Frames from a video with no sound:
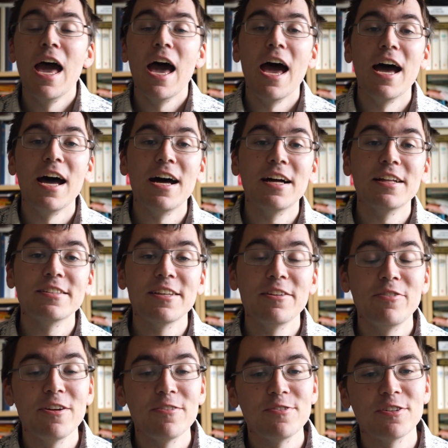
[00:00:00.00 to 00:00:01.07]
And then
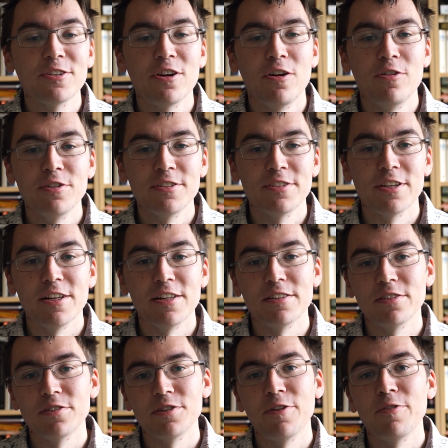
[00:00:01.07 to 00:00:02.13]
you have the cone
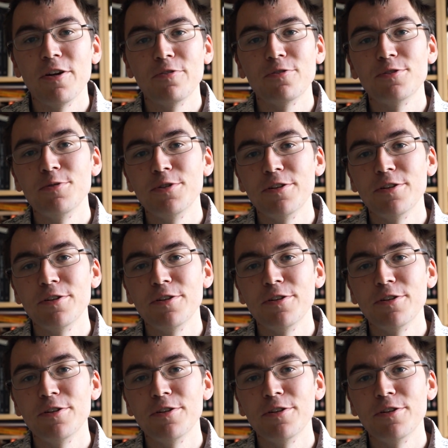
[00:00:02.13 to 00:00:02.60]
cells, where we have three